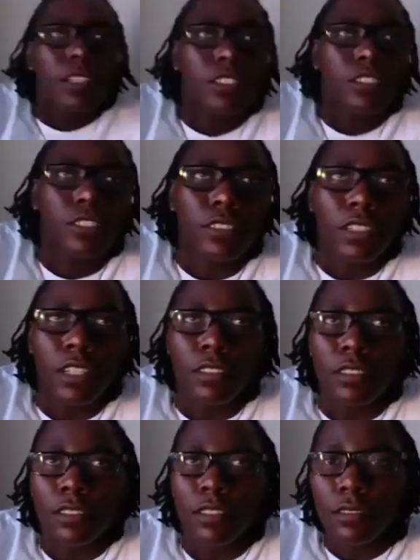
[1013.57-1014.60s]

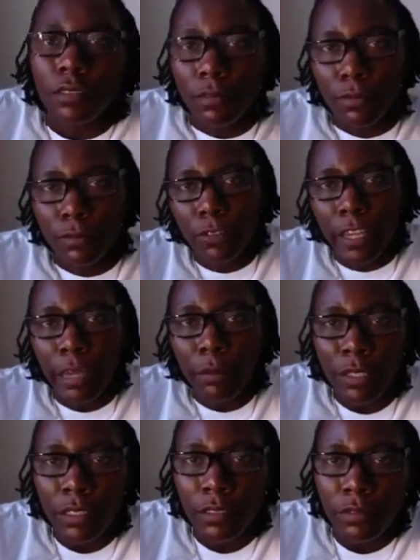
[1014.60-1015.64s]
it's
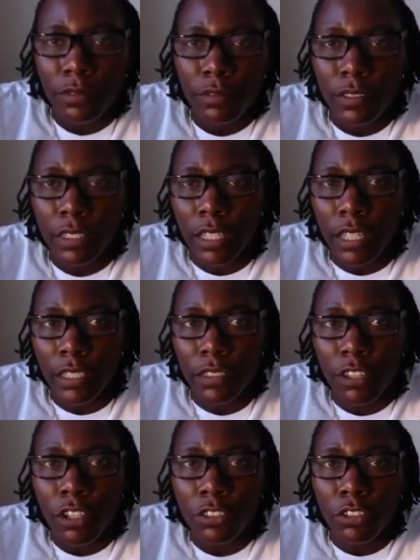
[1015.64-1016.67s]
family, and it's
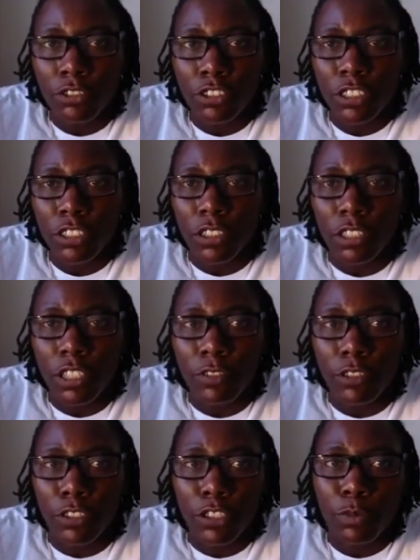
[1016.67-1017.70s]
also just the love
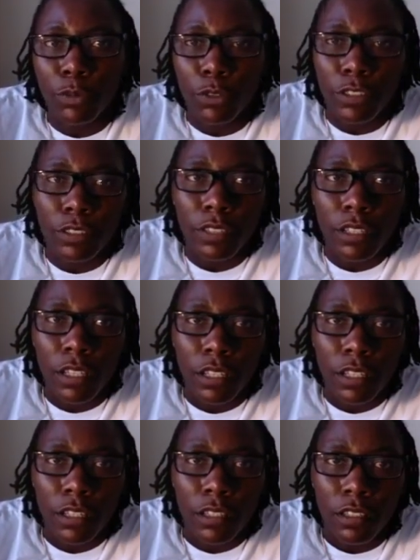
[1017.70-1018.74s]
of the sport.
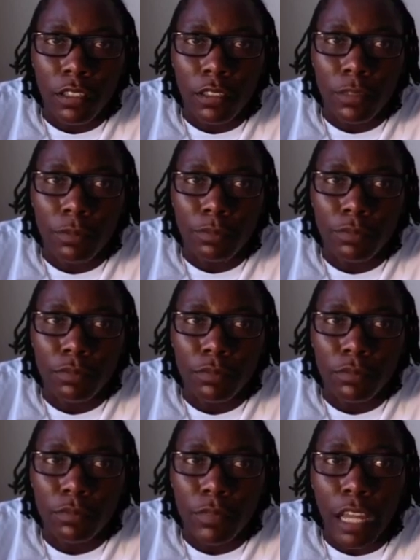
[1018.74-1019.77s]
Um,
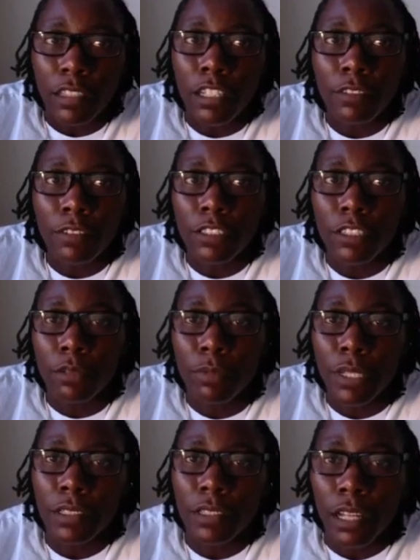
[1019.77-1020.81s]
I love to
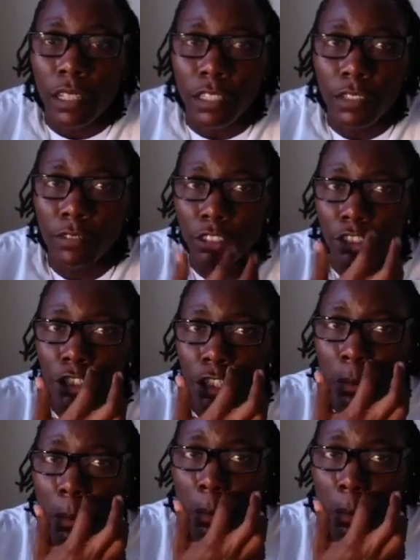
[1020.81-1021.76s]
compete. I love to jump,